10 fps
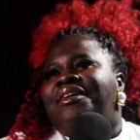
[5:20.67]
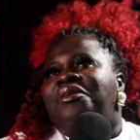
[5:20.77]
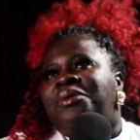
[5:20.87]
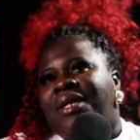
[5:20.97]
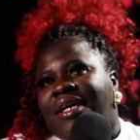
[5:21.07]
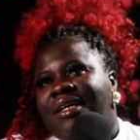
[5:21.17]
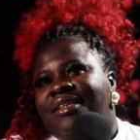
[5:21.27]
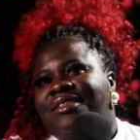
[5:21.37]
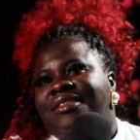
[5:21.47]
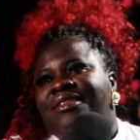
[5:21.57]
Okay,
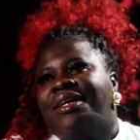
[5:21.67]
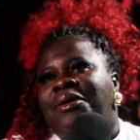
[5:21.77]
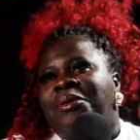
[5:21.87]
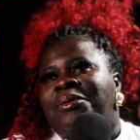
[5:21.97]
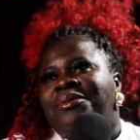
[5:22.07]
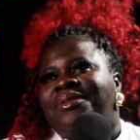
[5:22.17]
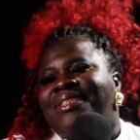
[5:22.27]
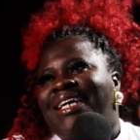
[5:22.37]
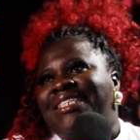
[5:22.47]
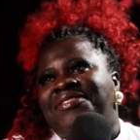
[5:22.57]
so
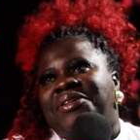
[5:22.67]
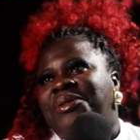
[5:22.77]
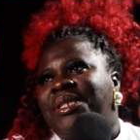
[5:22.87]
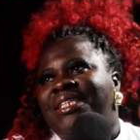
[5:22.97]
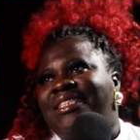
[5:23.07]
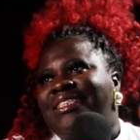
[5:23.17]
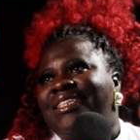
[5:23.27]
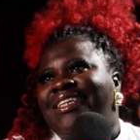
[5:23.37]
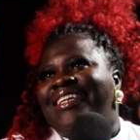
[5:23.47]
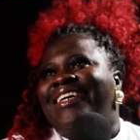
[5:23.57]
that's very
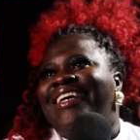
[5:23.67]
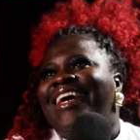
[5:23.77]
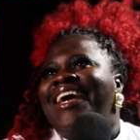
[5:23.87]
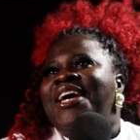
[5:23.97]
easy.